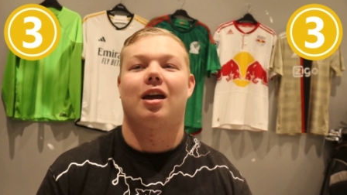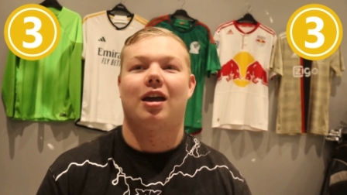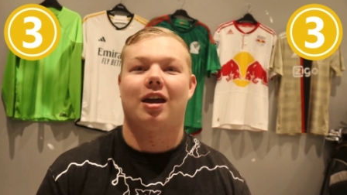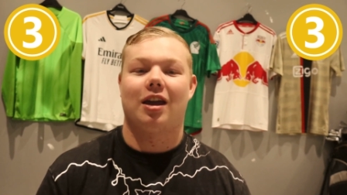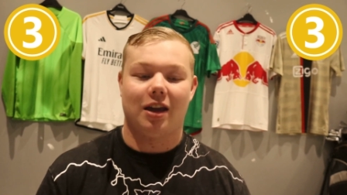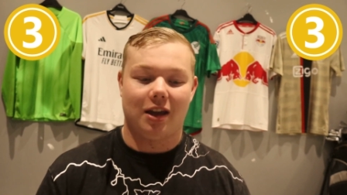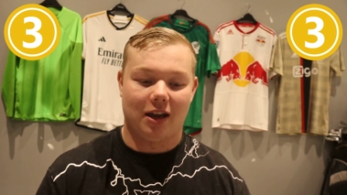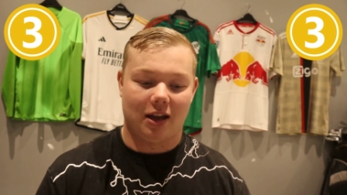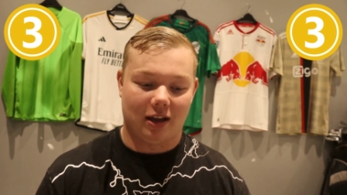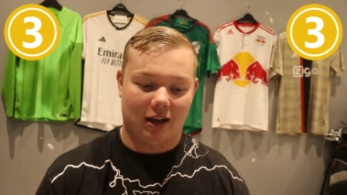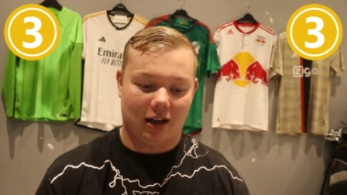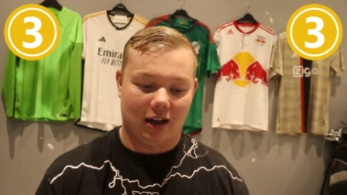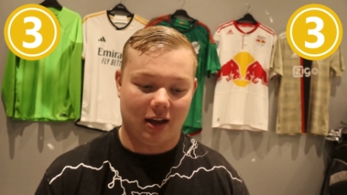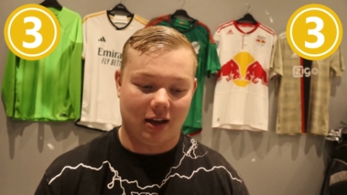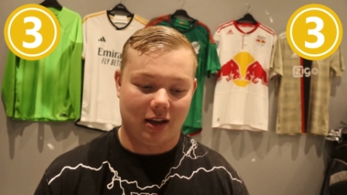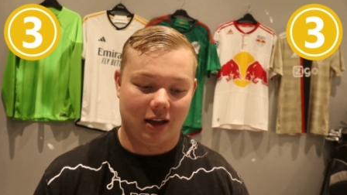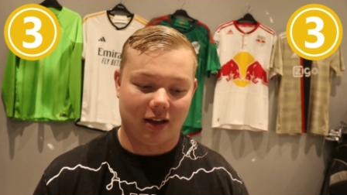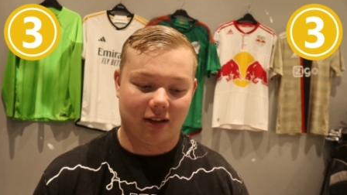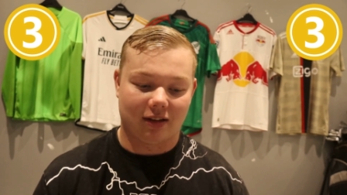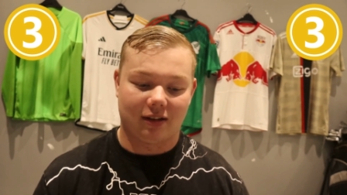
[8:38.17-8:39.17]
he,
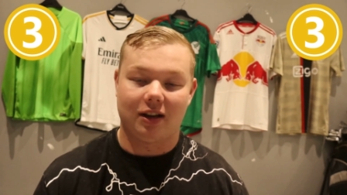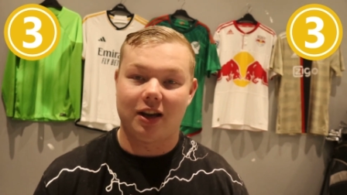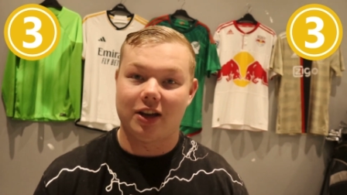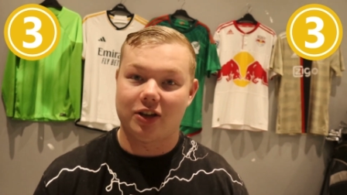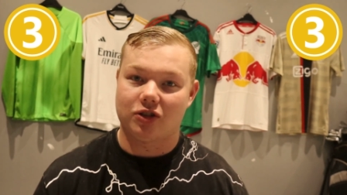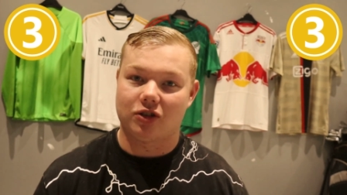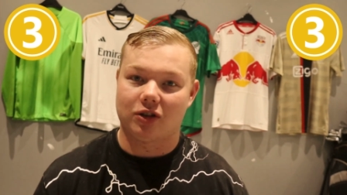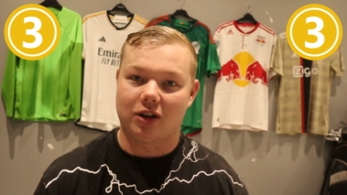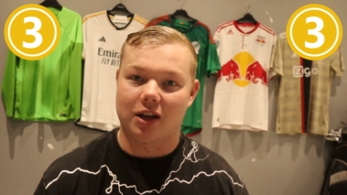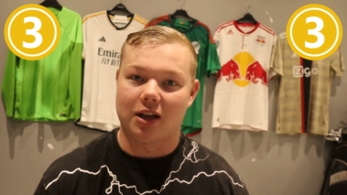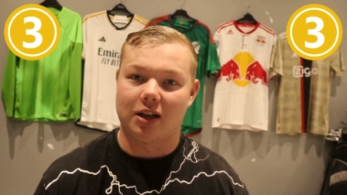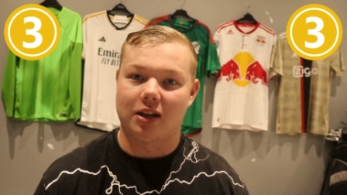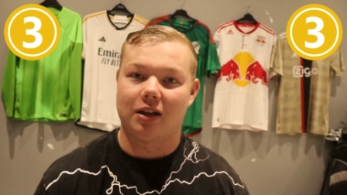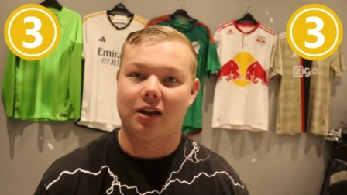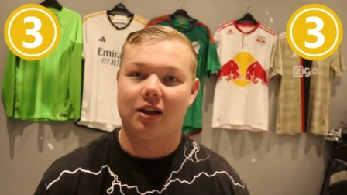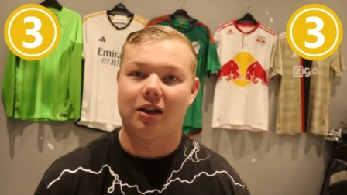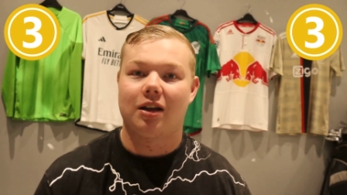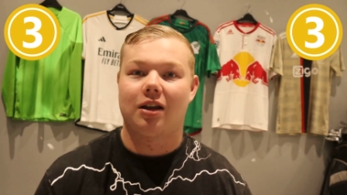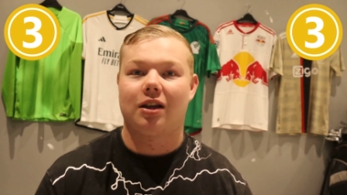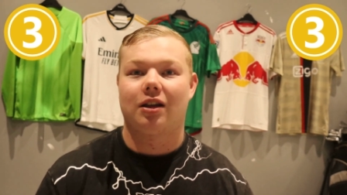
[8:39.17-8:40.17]
he is literally
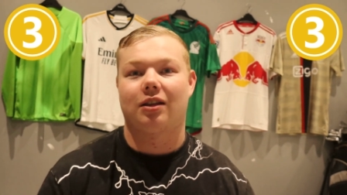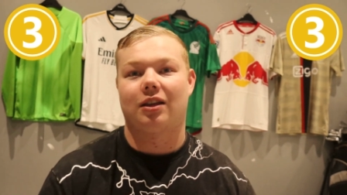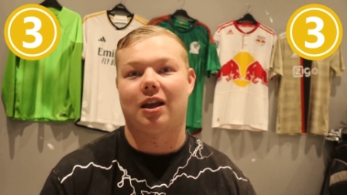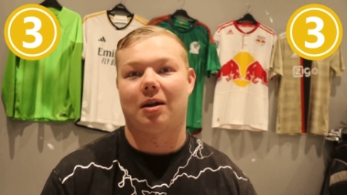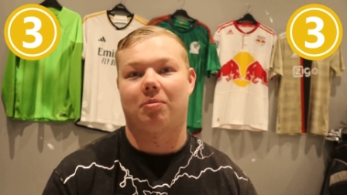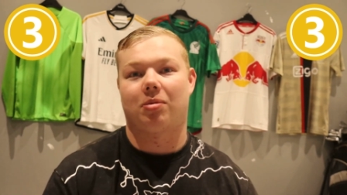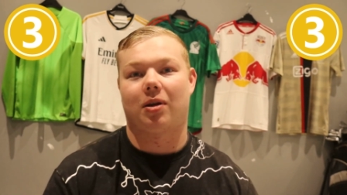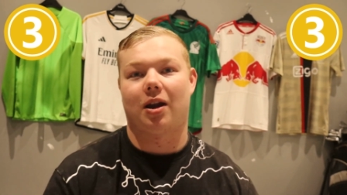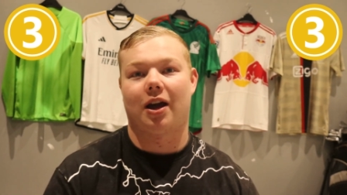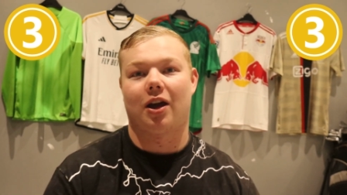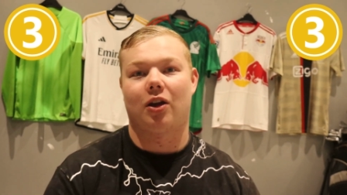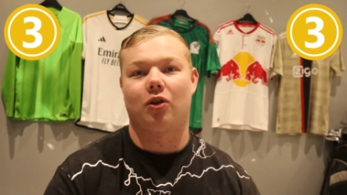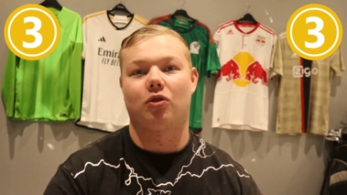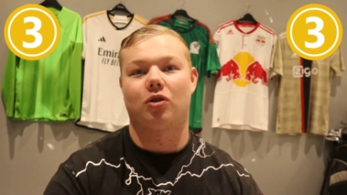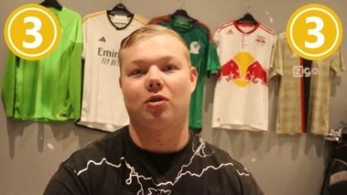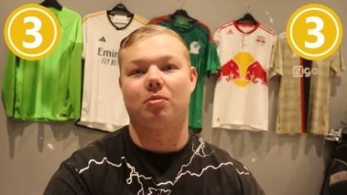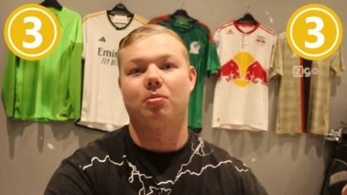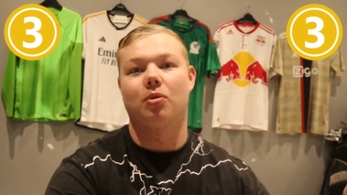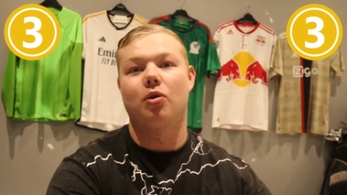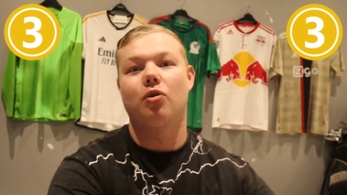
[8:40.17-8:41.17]
that player who
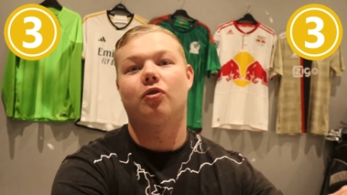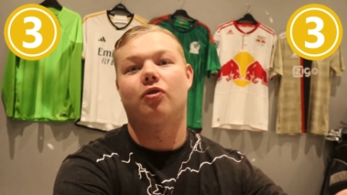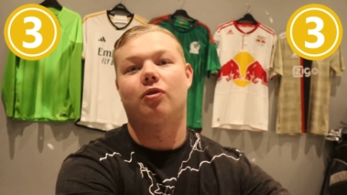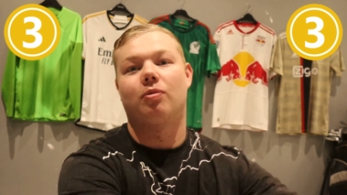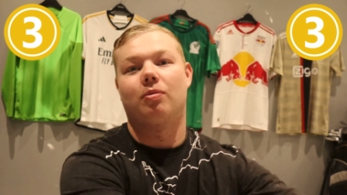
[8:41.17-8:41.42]
can move